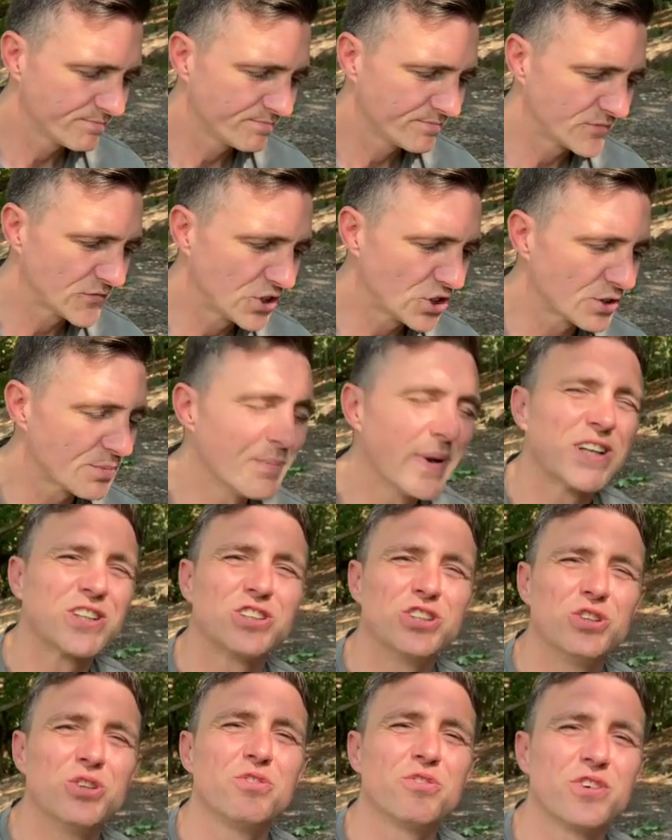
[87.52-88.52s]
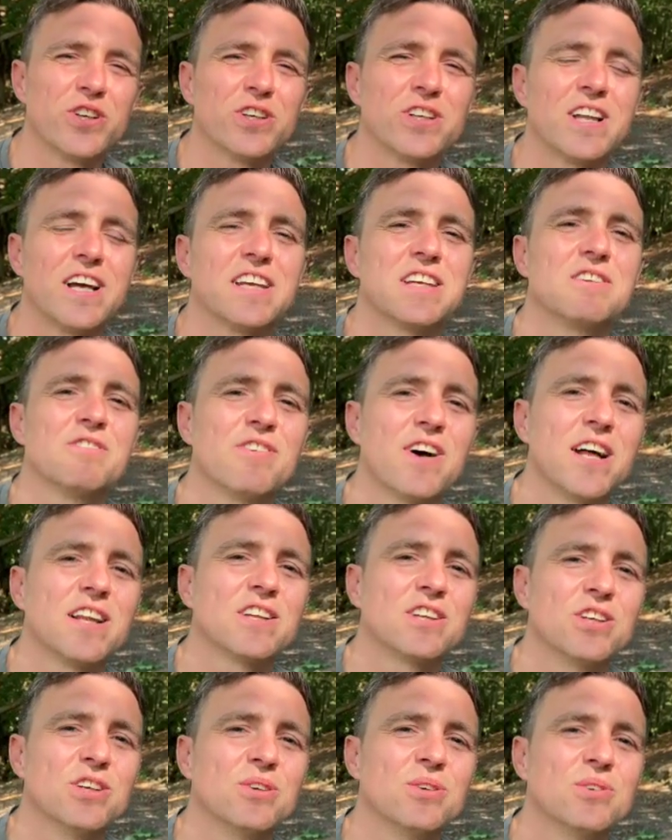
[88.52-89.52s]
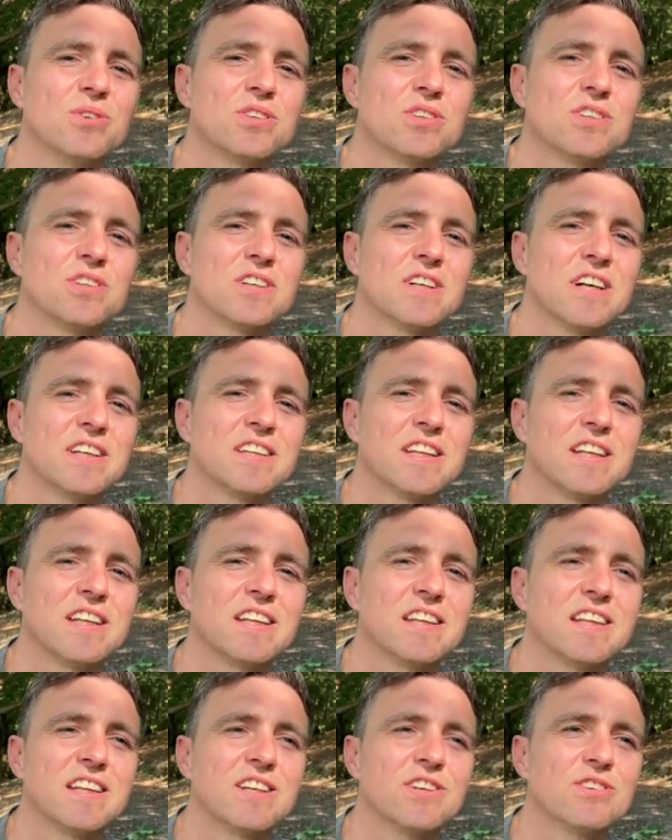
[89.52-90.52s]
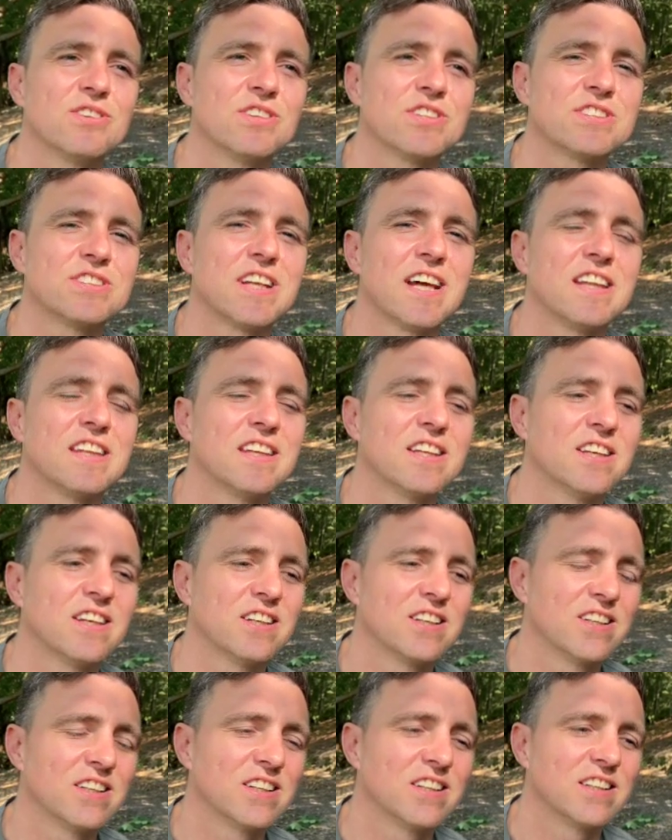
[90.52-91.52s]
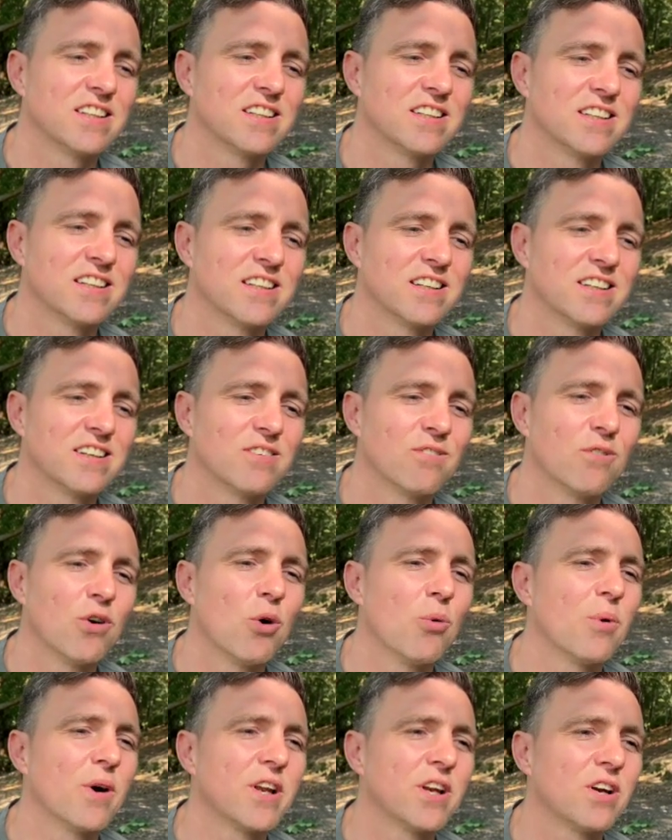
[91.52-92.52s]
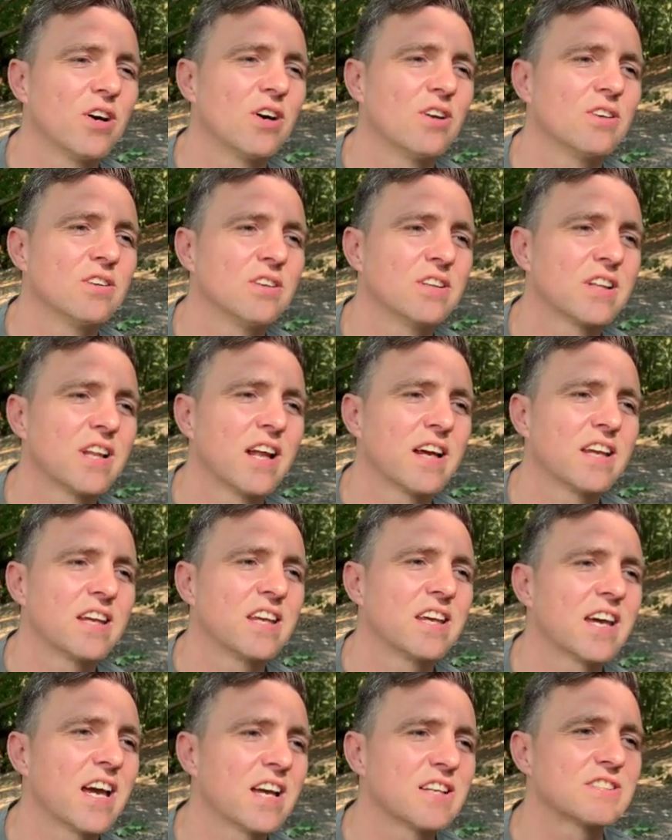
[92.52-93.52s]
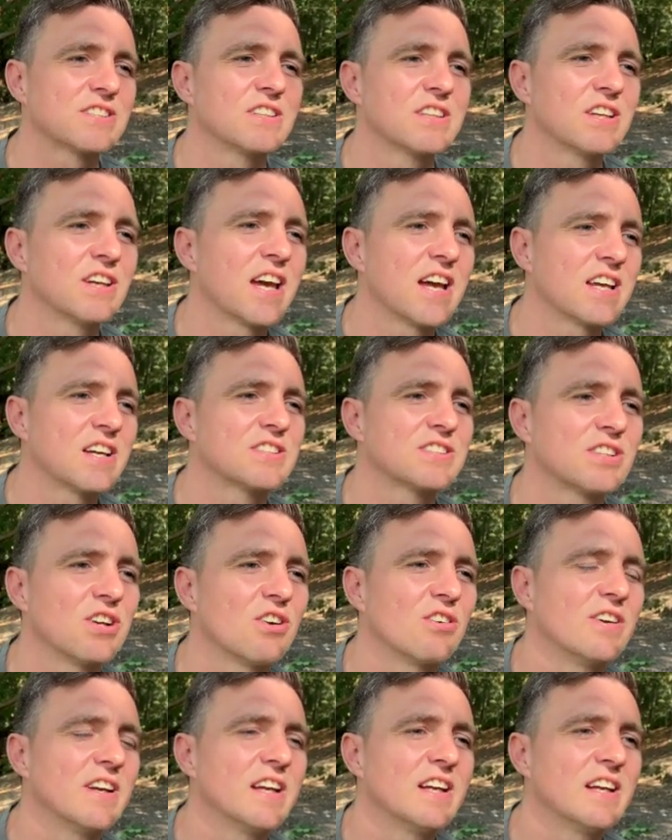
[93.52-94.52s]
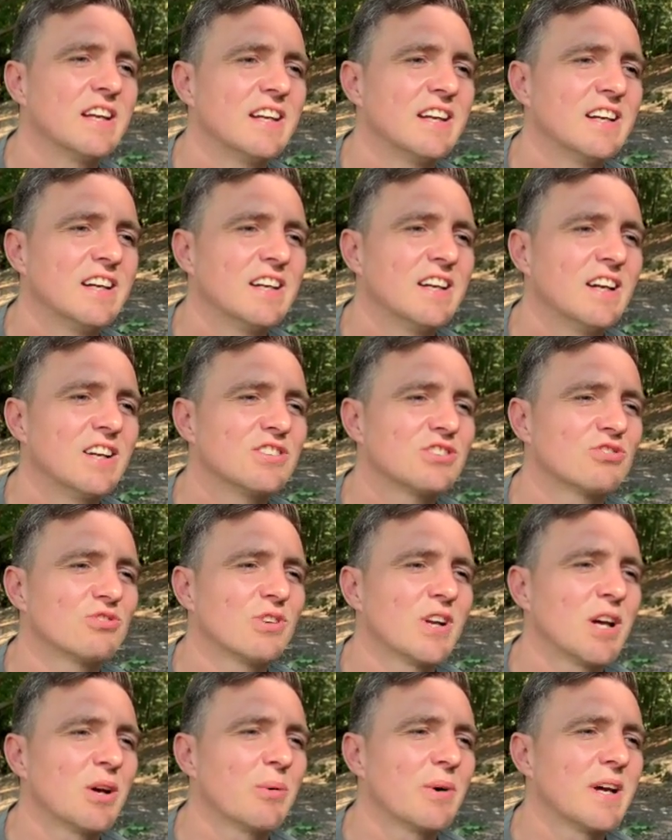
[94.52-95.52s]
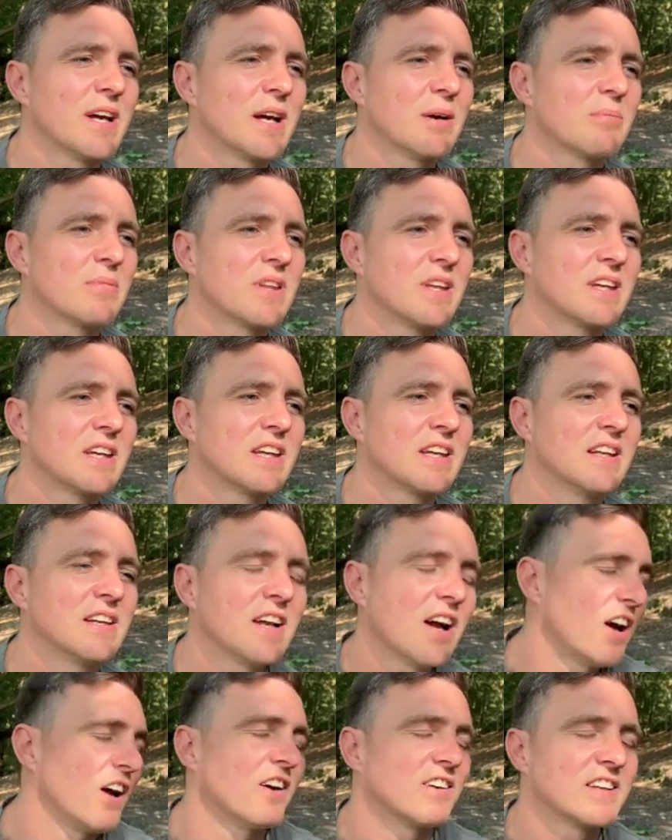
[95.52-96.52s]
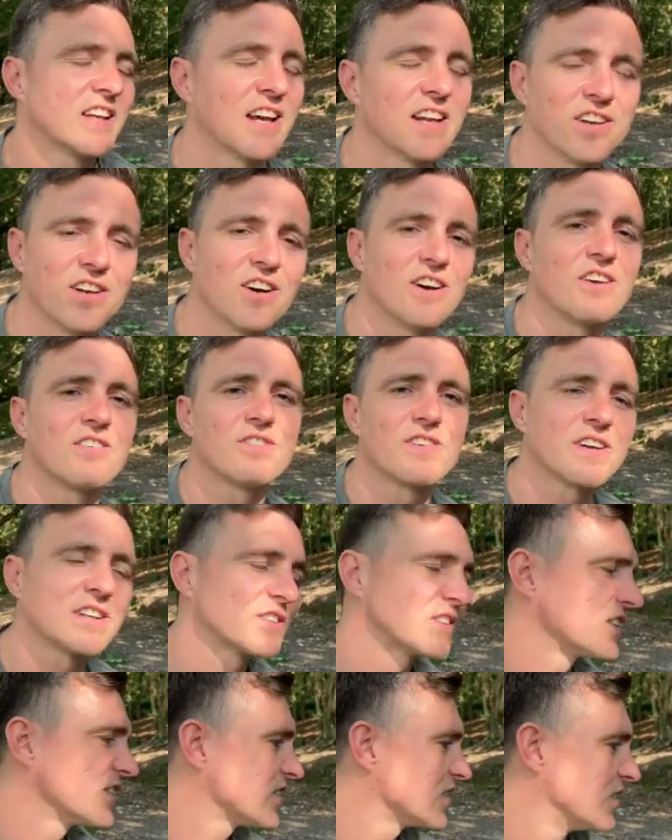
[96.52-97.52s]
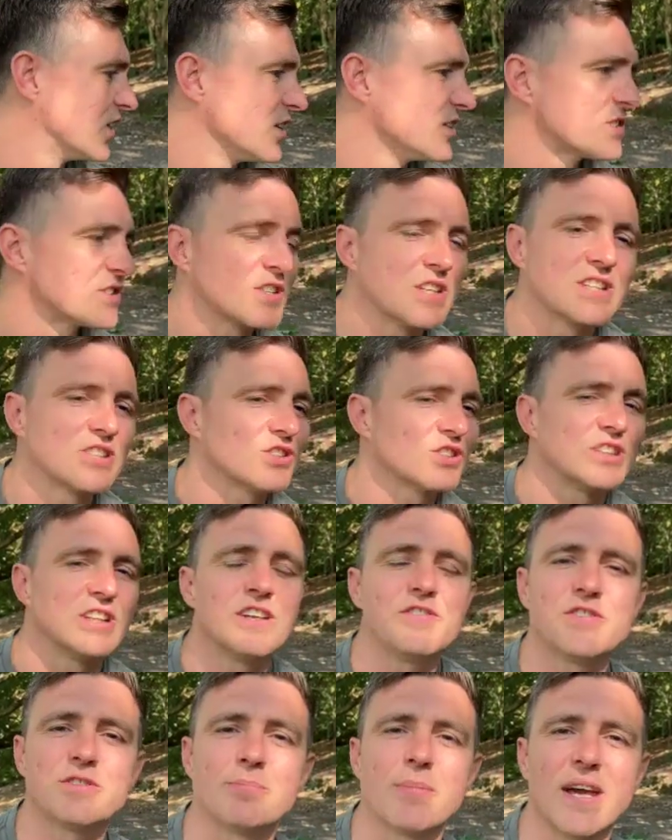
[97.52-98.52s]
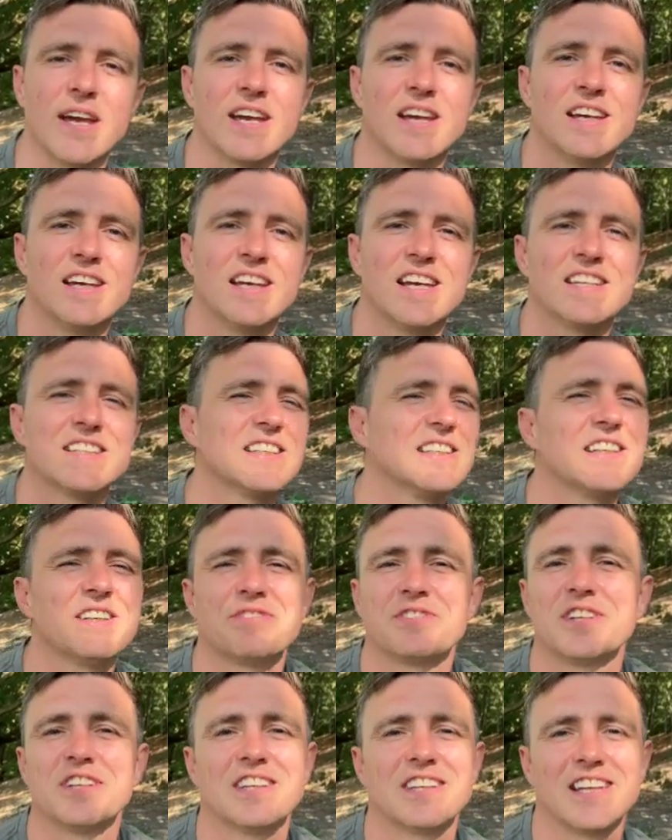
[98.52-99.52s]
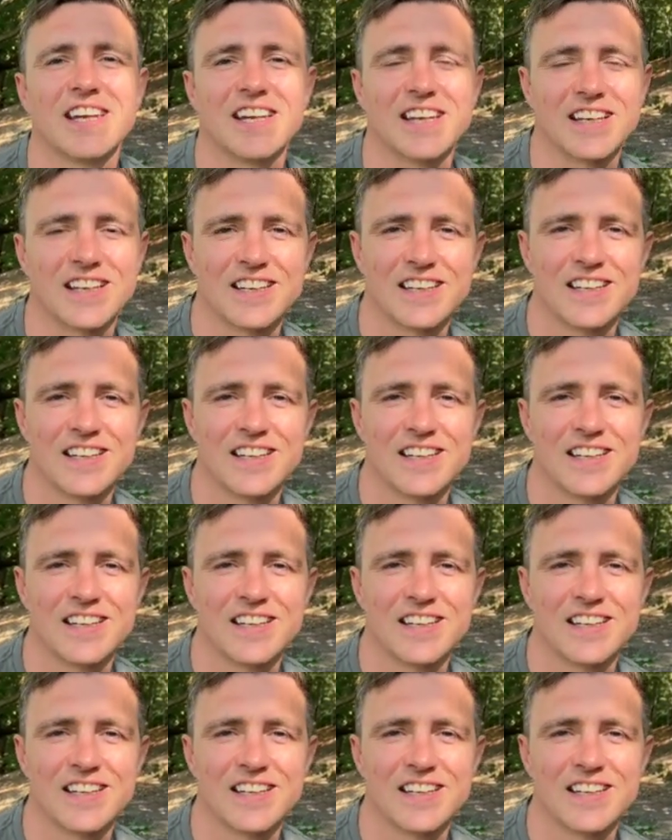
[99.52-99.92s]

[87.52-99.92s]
just makes you feel like you're valued and that they understand that what went on. Like you get a sorry, and straight away I'm thinking, oh, yeah, no, thanks. You know, it just lifts me. It's a lifting thing.